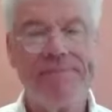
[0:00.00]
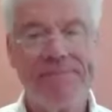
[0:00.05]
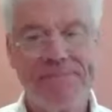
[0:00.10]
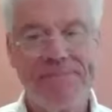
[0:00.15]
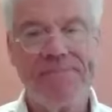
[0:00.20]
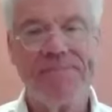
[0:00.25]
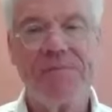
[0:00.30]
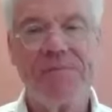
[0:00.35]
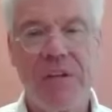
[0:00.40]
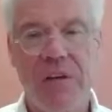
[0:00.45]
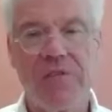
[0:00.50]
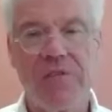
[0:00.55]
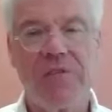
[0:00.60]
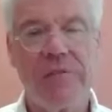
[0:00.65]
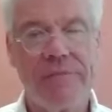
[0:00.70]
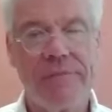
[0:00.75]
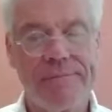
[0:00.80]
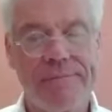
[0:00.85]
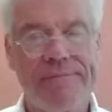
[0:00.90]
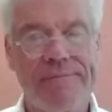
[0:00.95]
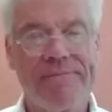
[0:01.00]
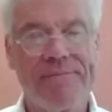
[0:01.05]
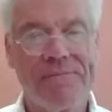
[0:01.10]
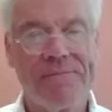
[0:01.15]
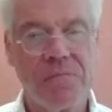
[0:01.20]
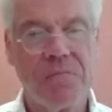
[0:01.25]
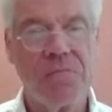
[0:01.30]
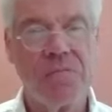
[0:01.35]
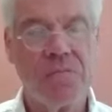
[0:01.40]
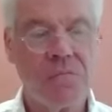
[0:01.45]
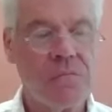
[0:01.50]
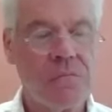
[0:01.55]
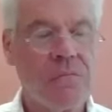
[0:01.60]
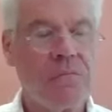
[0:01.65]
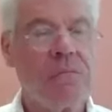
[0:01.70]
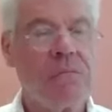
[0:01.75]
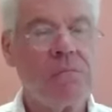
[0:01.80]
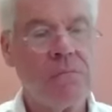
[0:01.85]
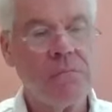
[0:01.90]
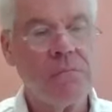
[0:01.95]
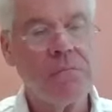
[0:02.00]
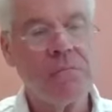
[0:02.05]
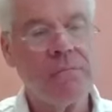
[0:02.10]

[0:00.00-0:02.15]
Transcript: And even the student loans are probably going to have to